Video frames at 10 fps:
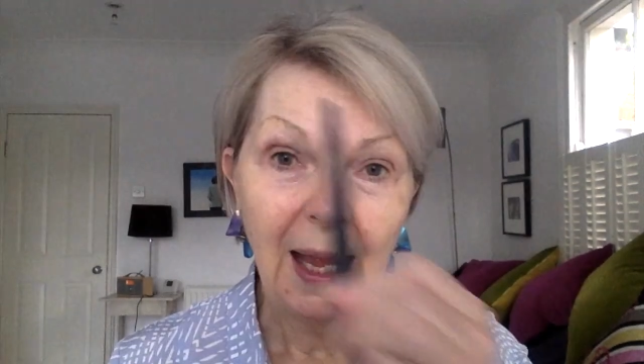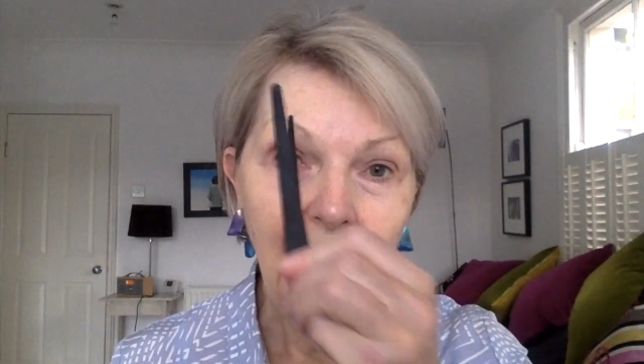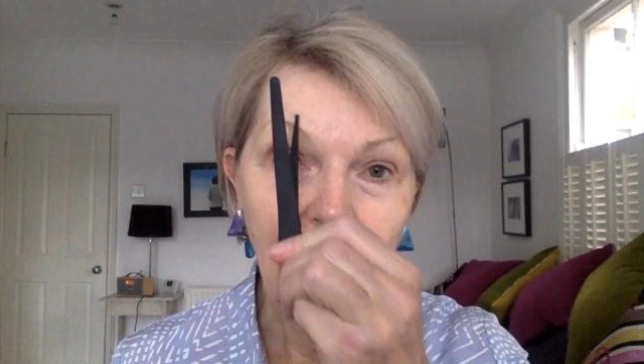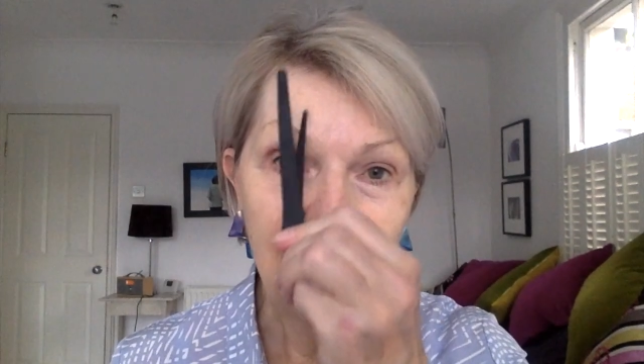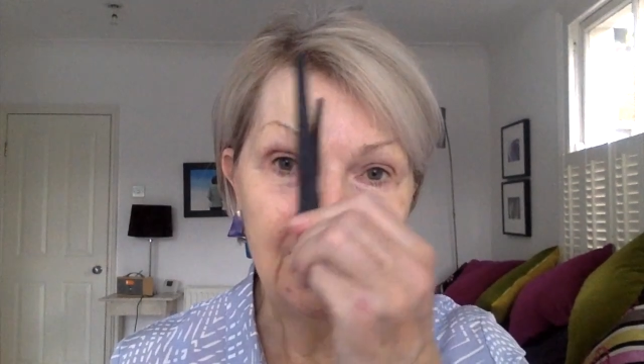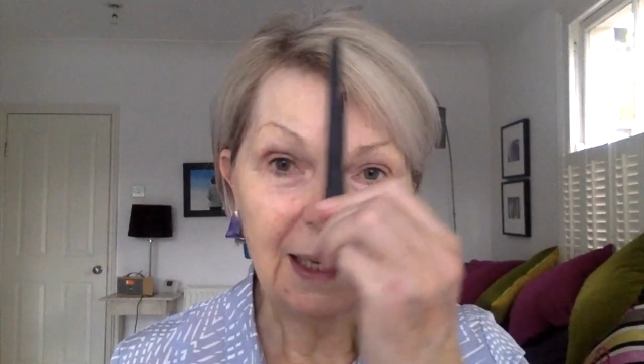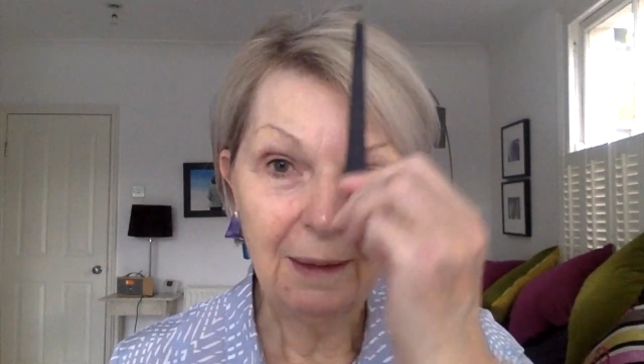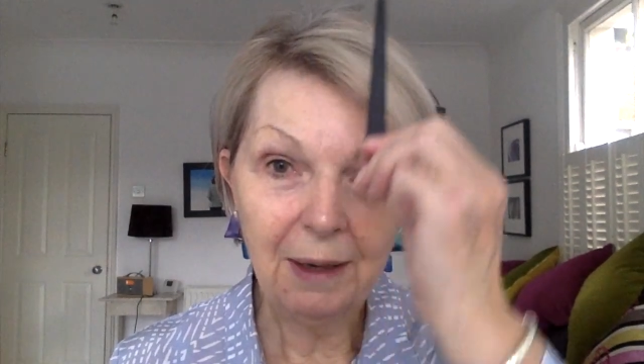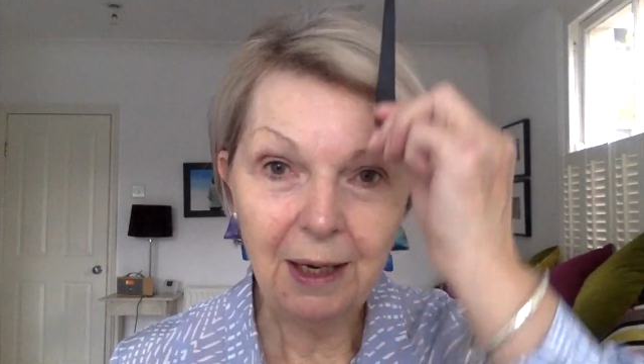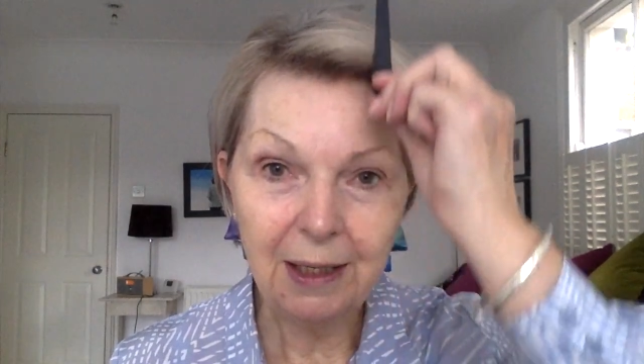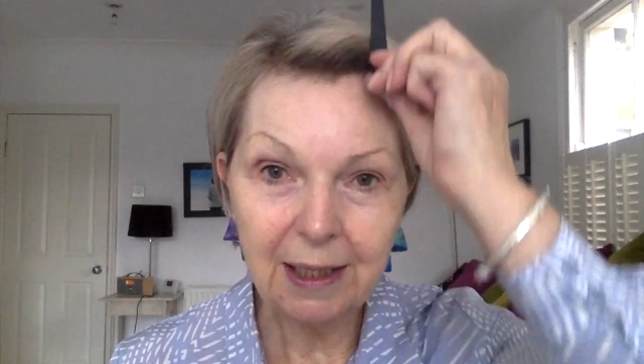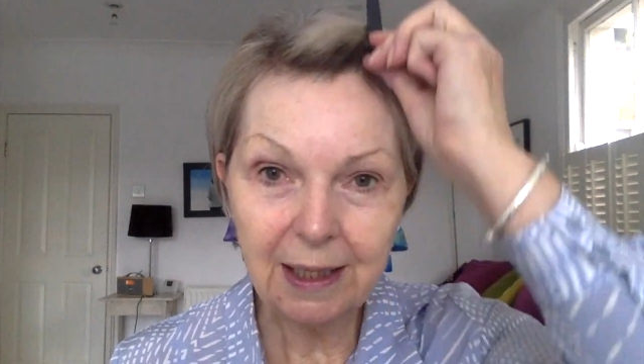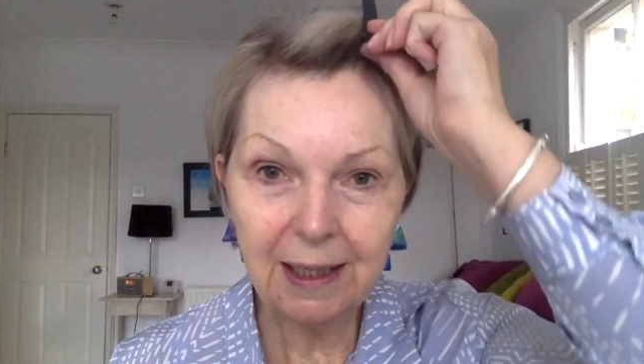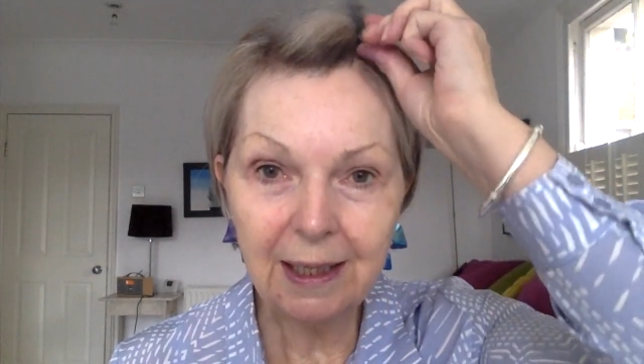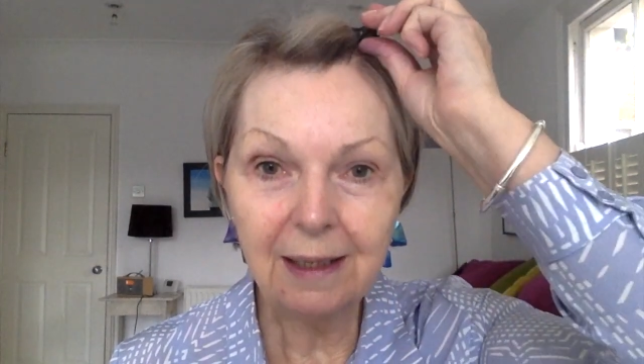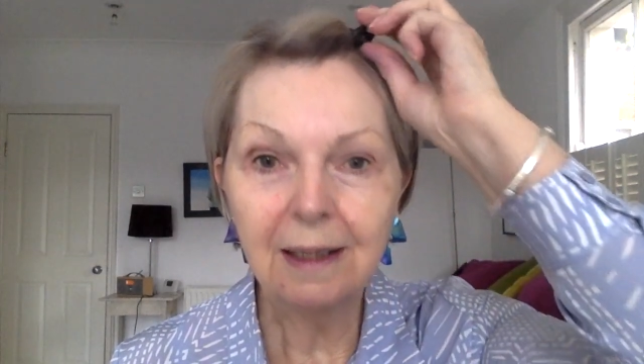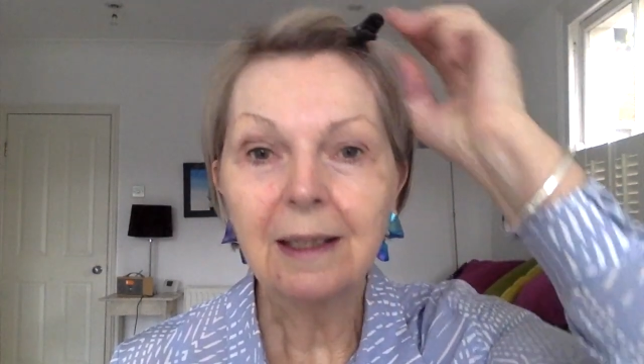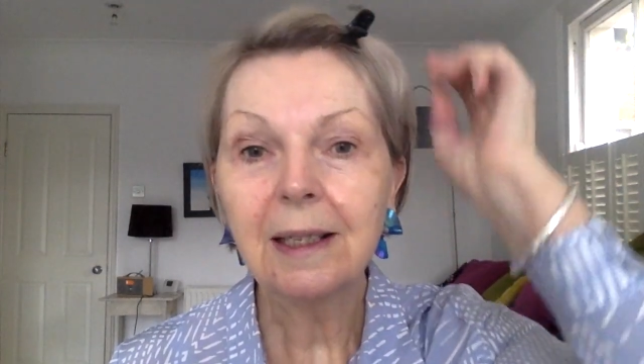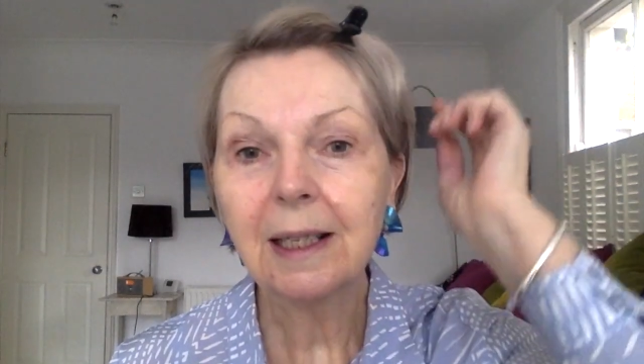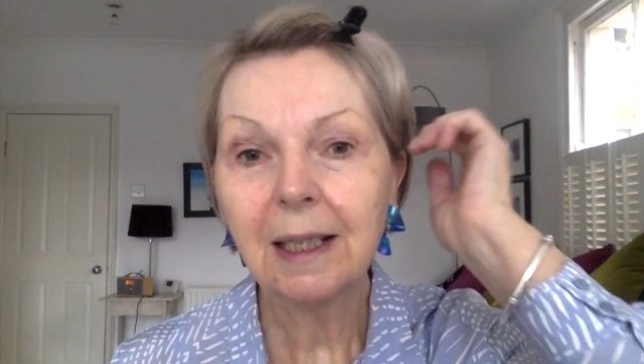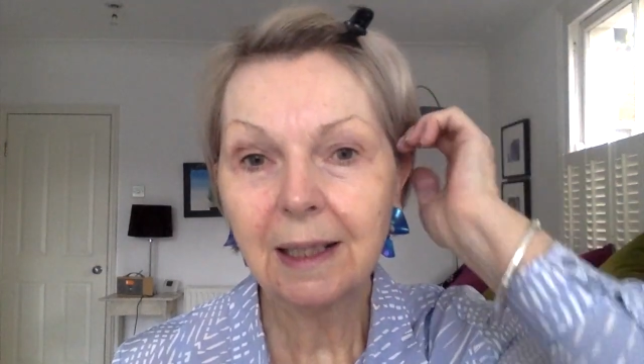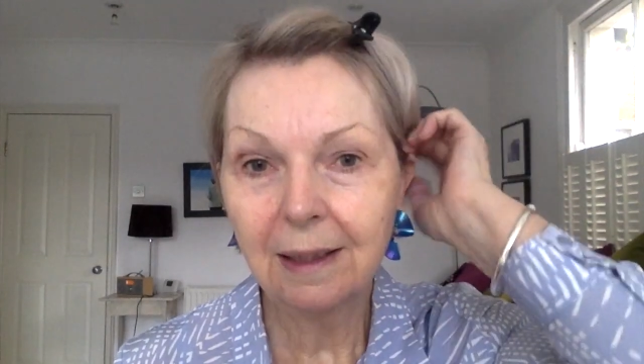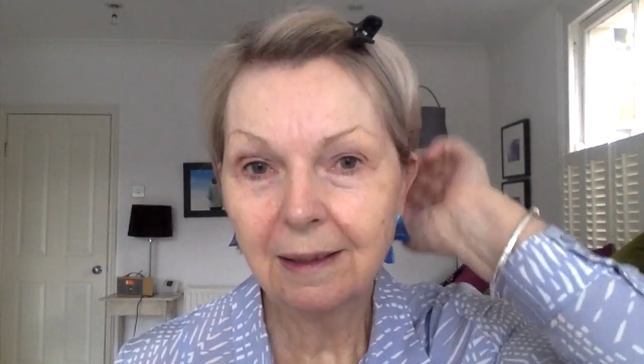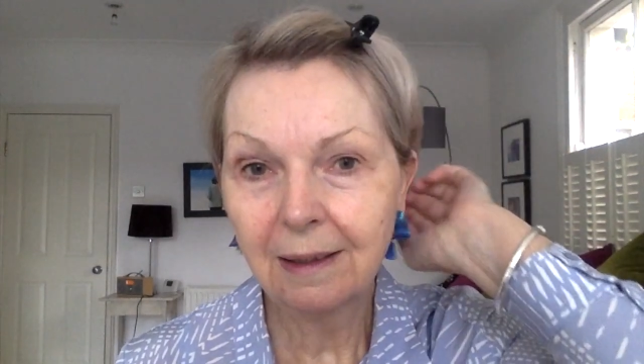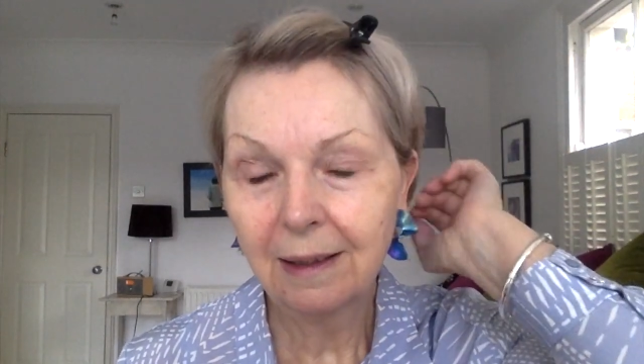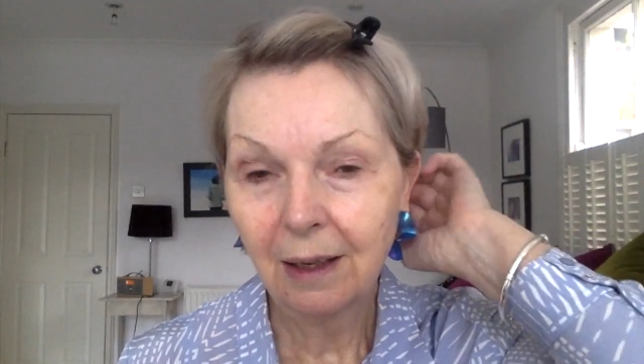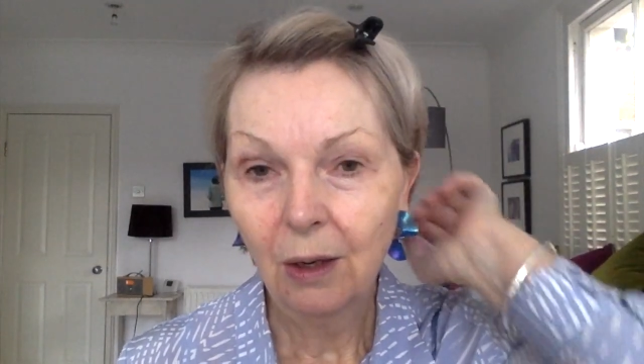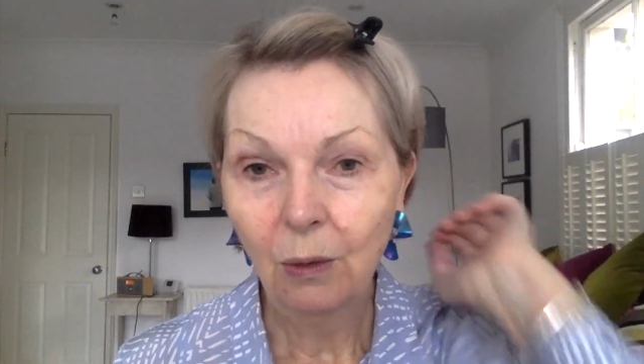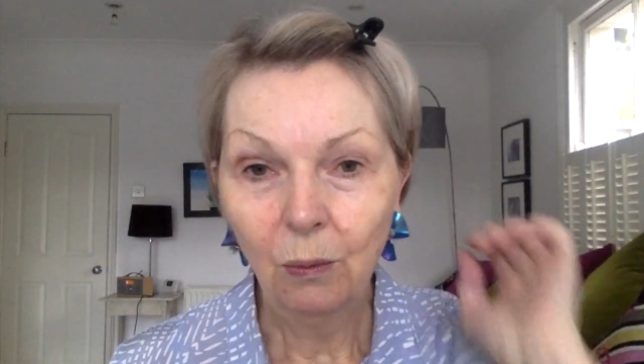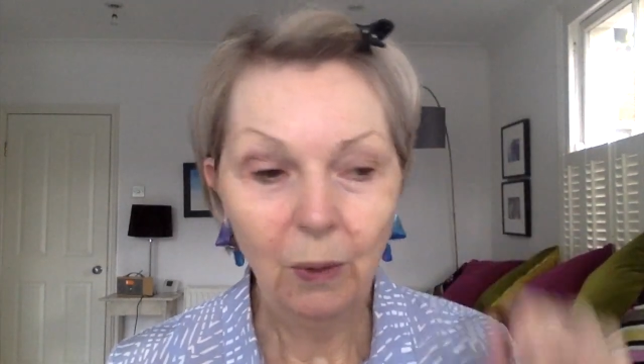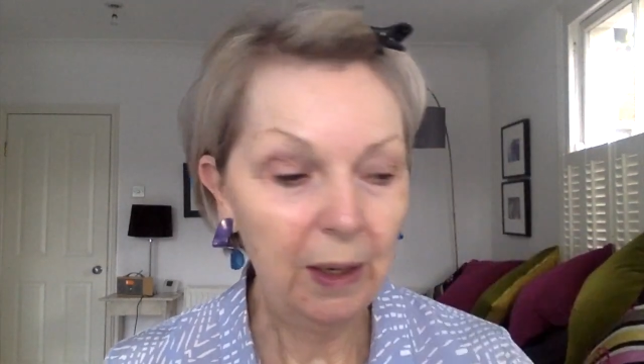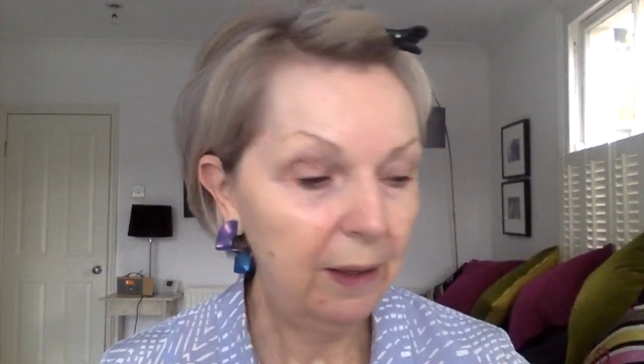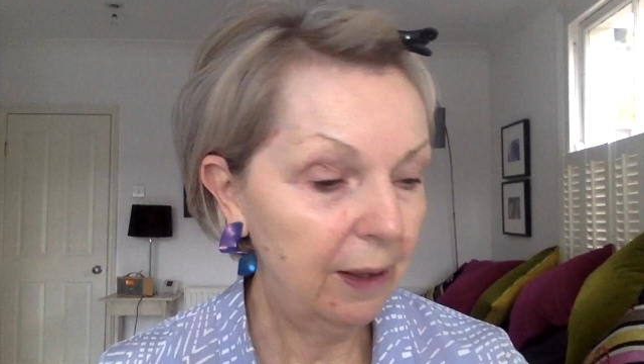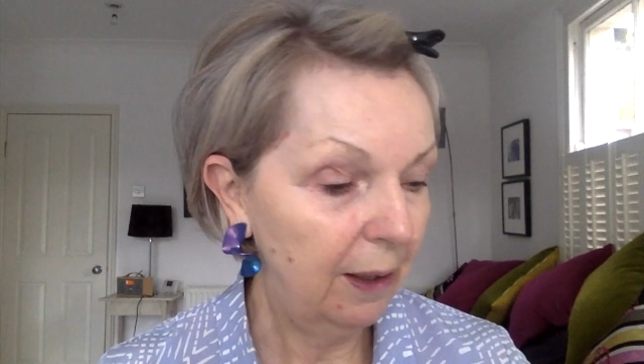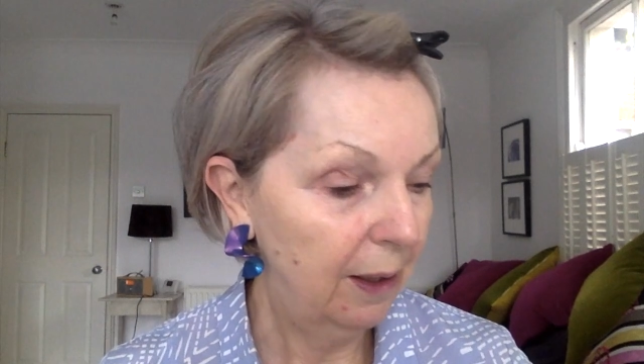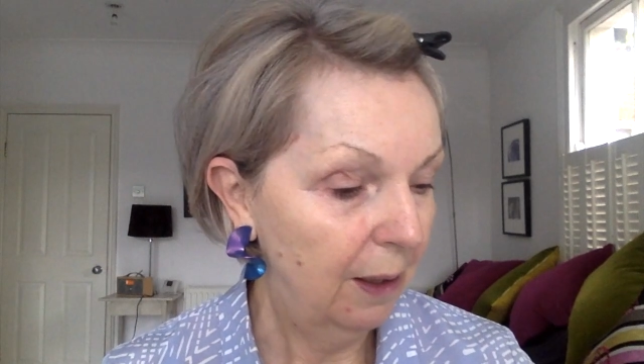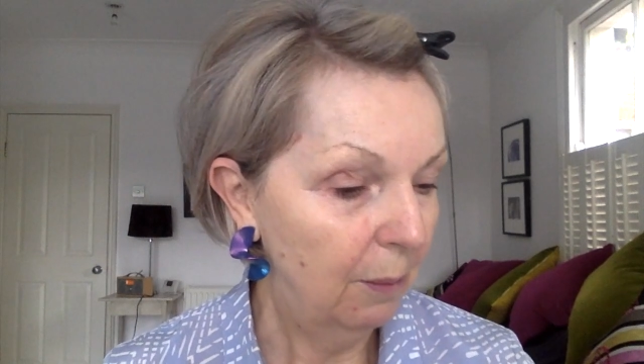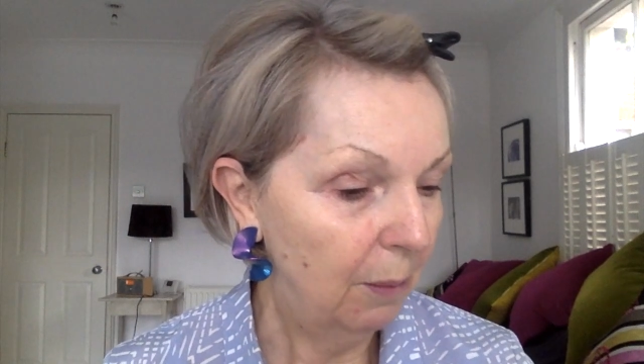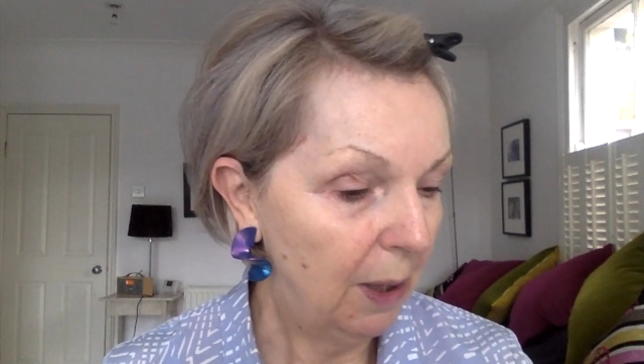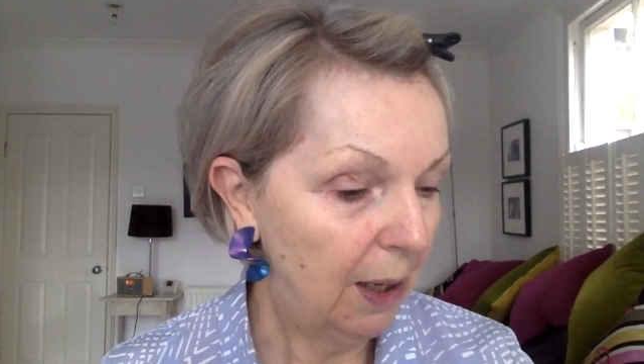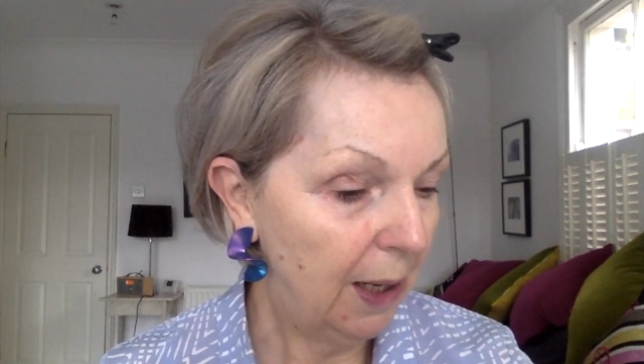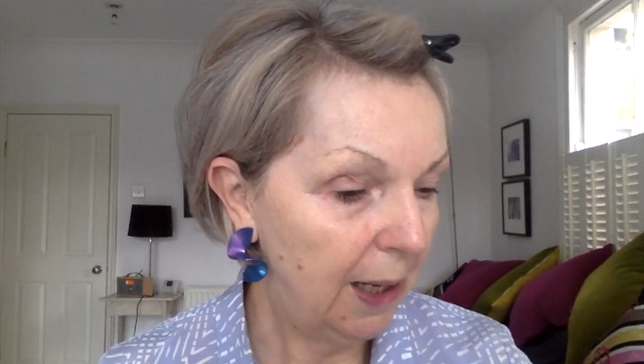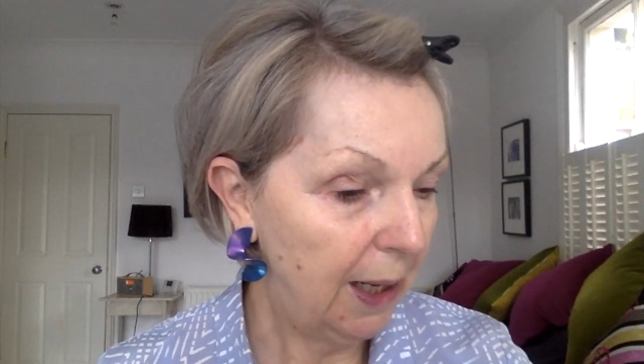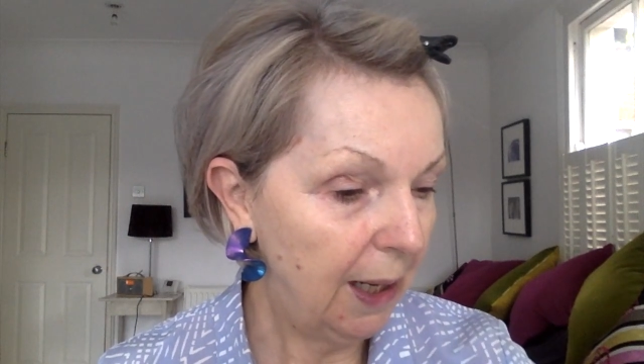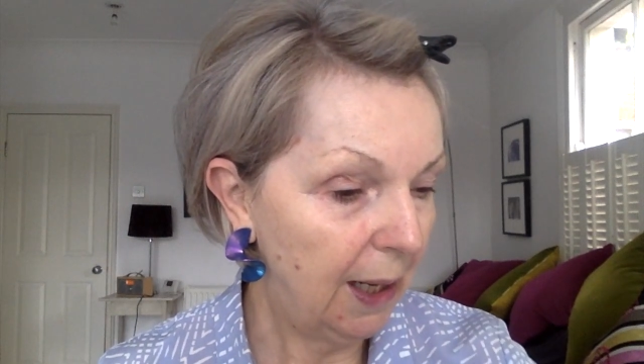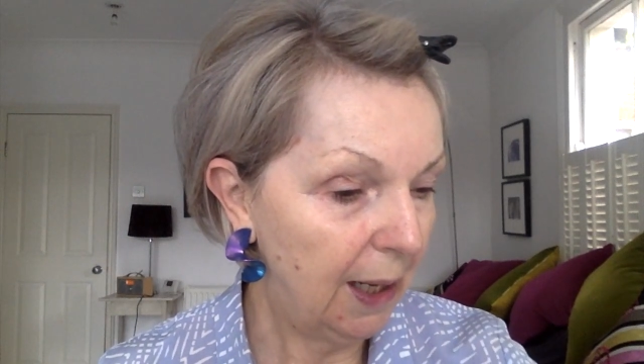And I'm going to start with my